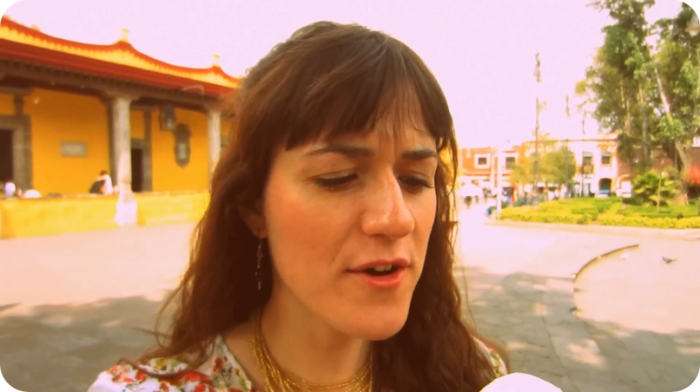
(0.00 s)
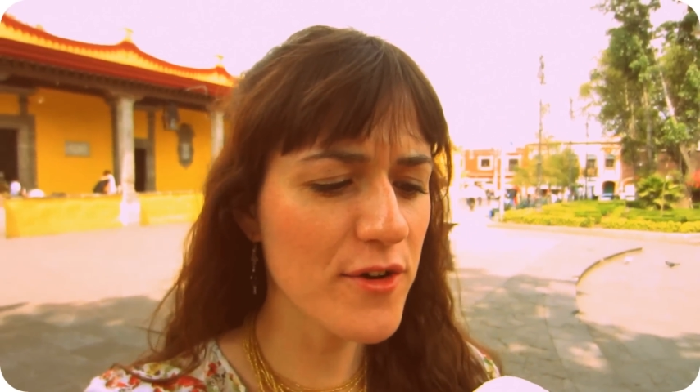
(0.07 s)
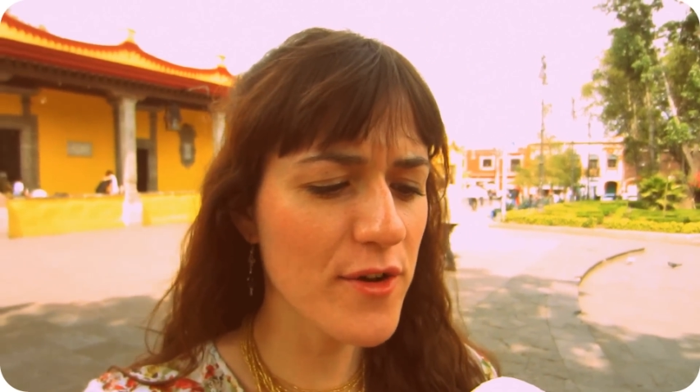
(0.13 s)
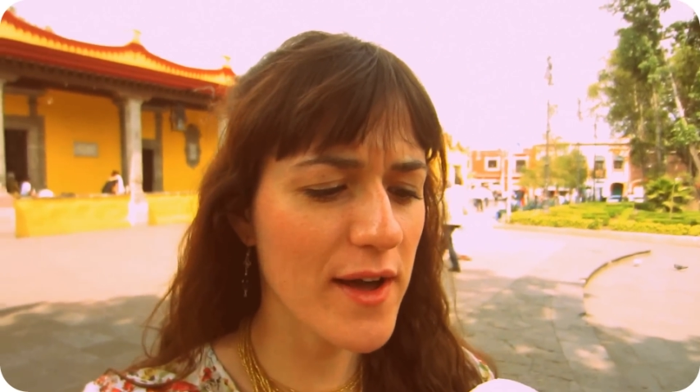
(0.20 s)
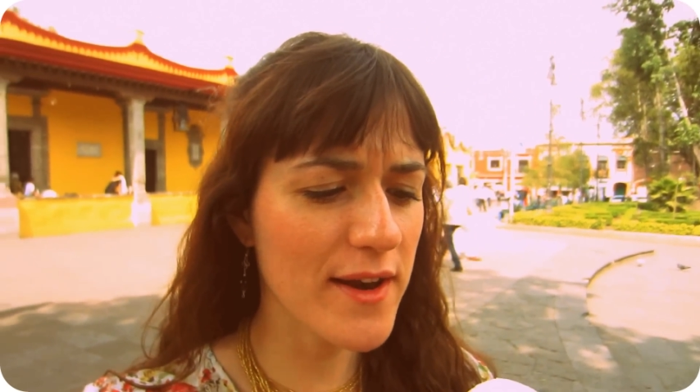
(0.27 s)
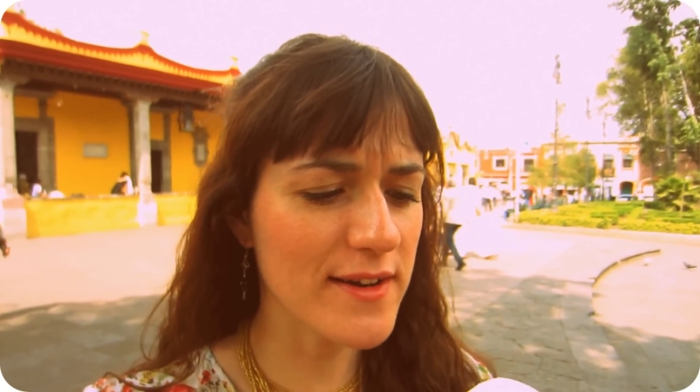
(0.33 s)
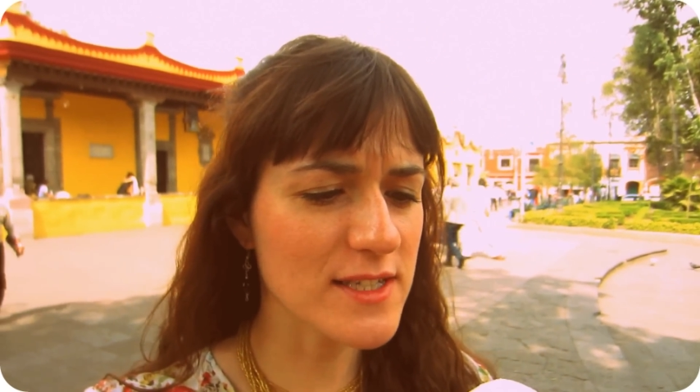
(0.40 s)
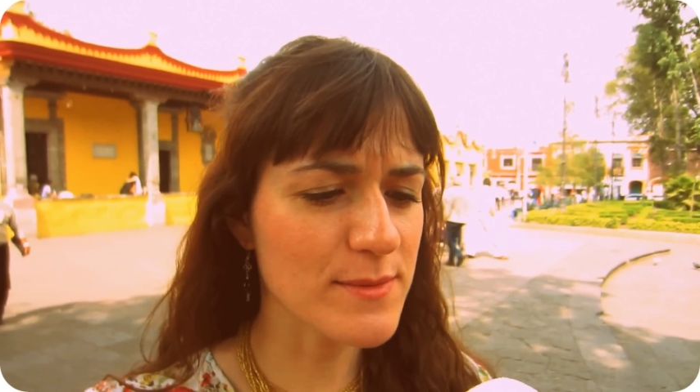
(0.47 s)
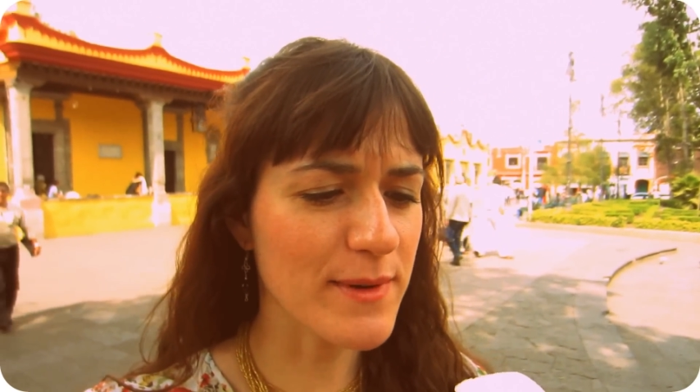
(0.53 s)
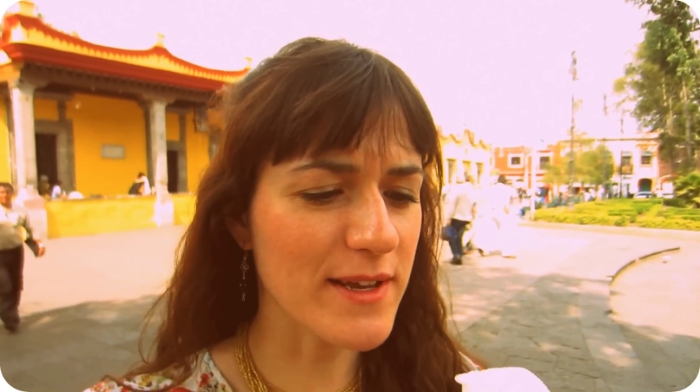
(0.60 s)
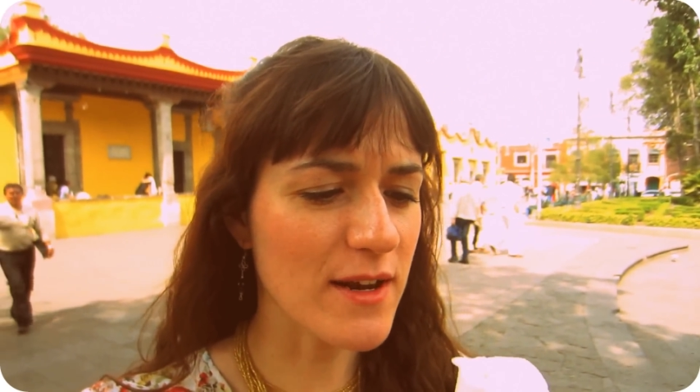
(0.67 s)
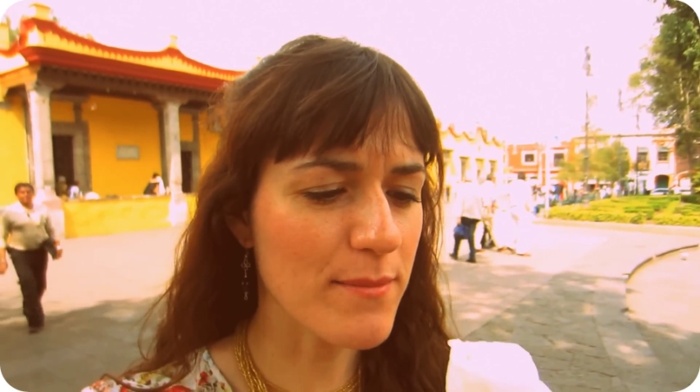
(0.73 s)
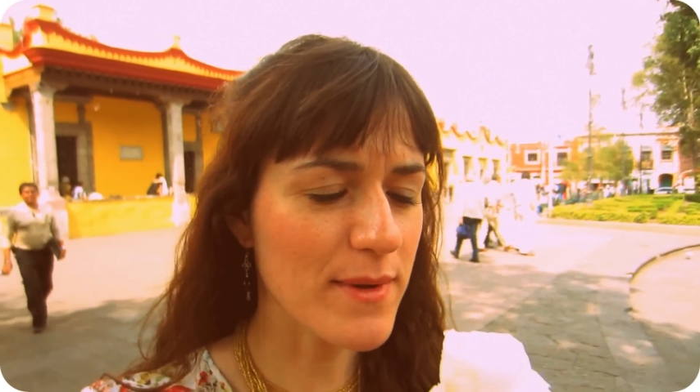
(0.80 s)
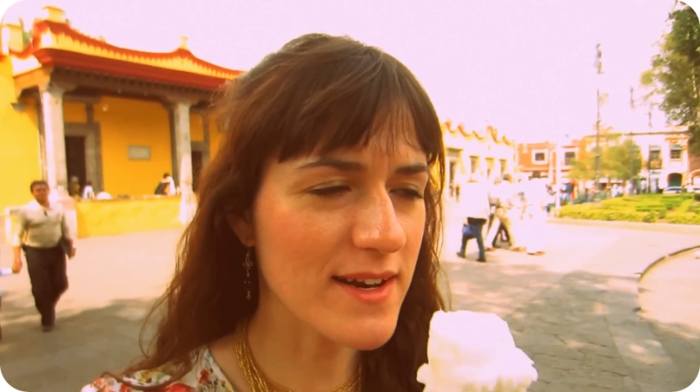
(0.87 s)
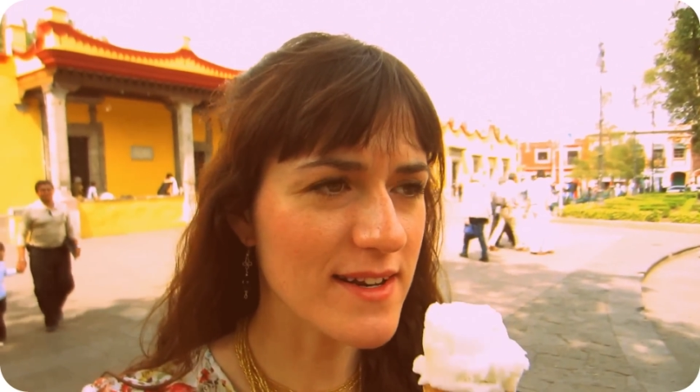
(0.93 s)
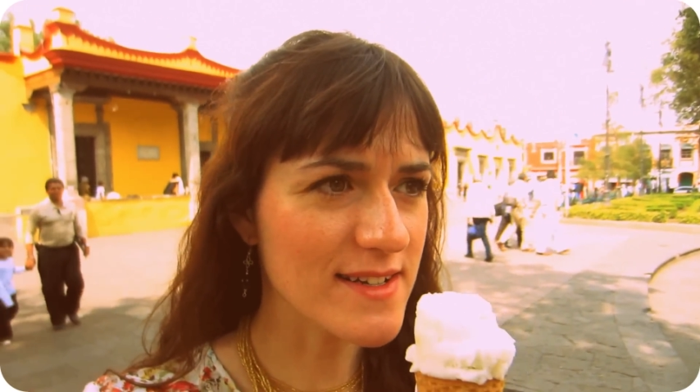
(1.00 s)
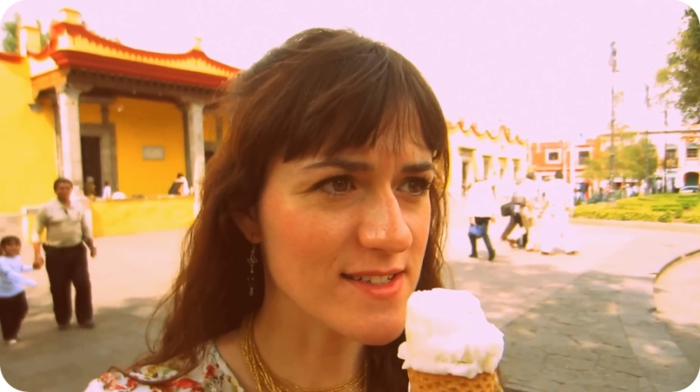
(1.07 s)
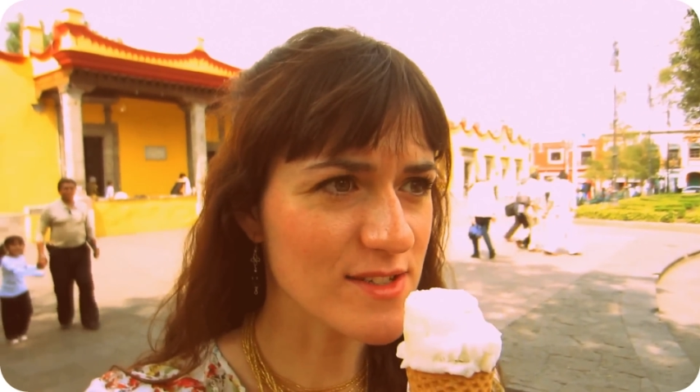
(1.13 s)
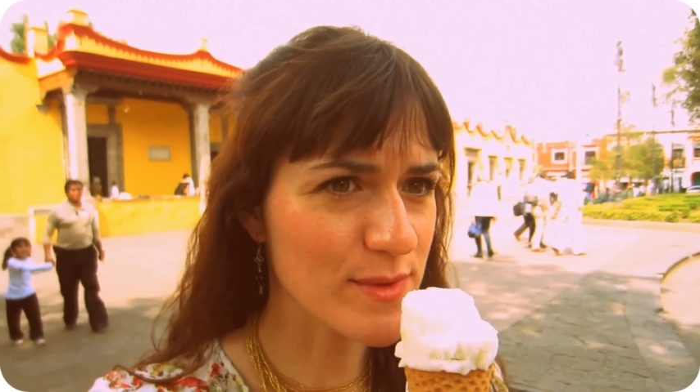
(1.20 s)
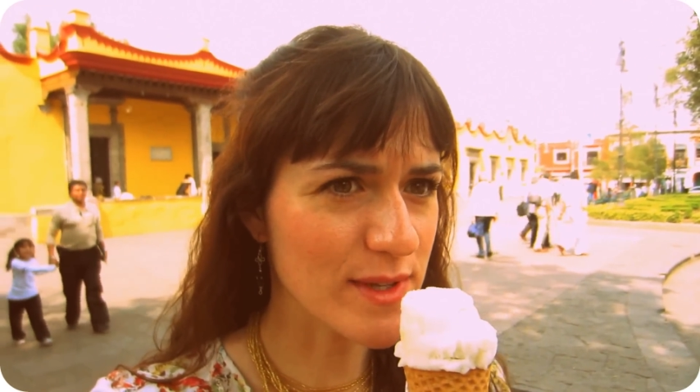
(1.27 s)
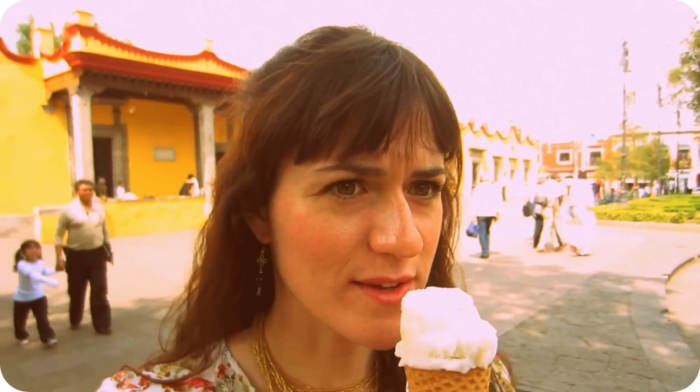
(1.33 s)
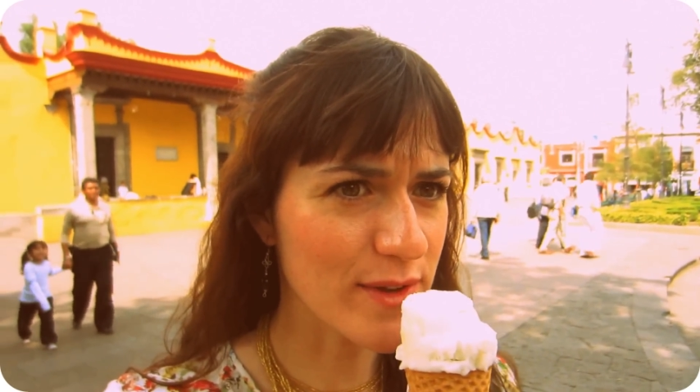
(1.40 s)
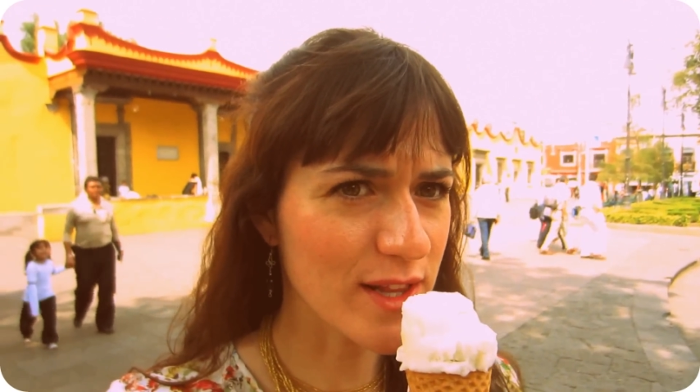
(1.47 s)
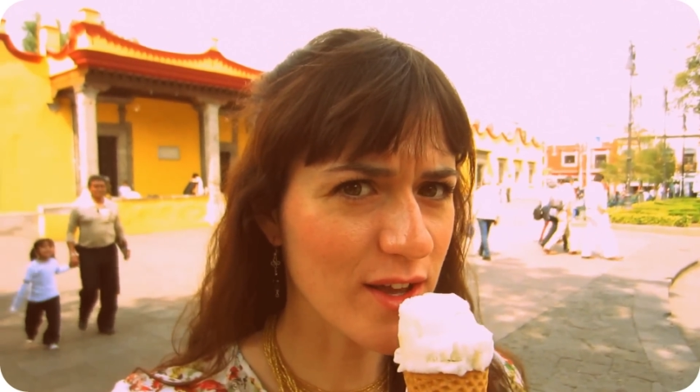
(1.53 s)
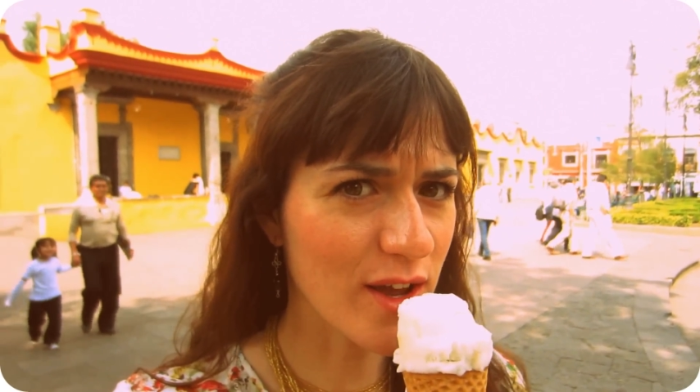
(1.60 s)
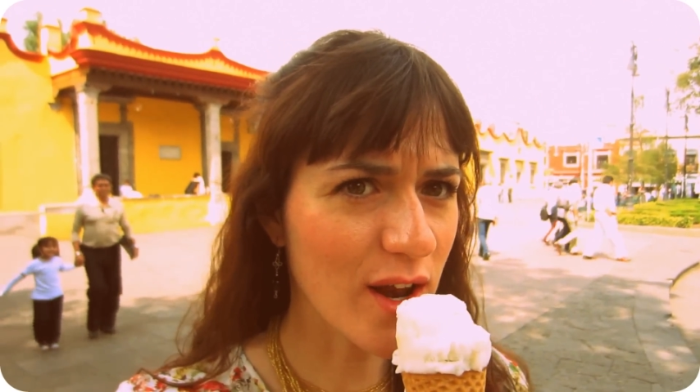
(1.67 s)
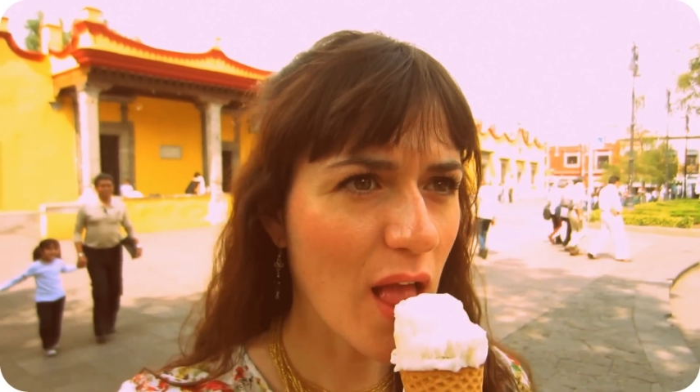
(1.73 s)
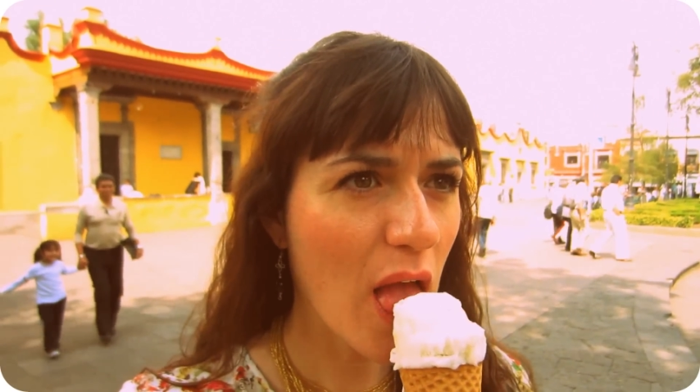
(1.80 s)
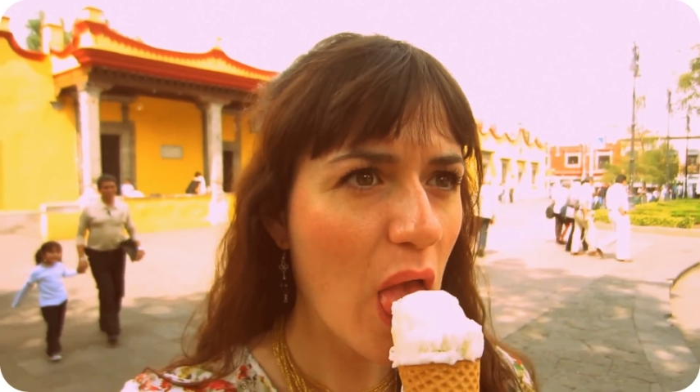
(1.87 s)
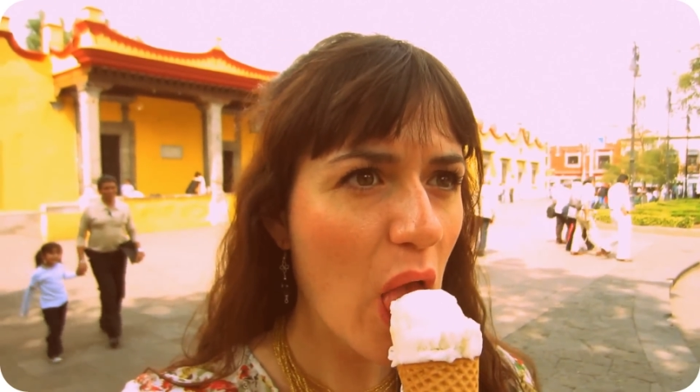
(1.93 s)
don't know how to explain it, but it is really, really
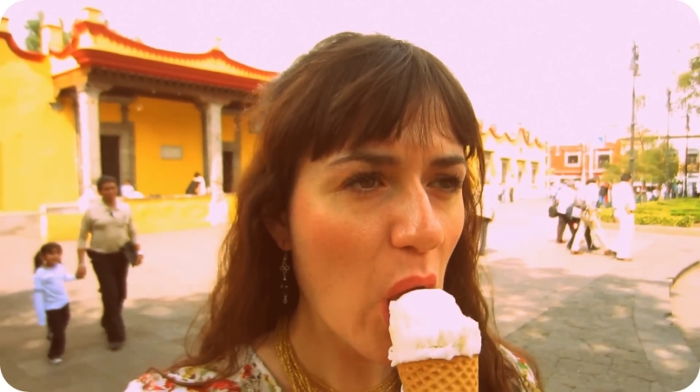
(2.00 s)
good.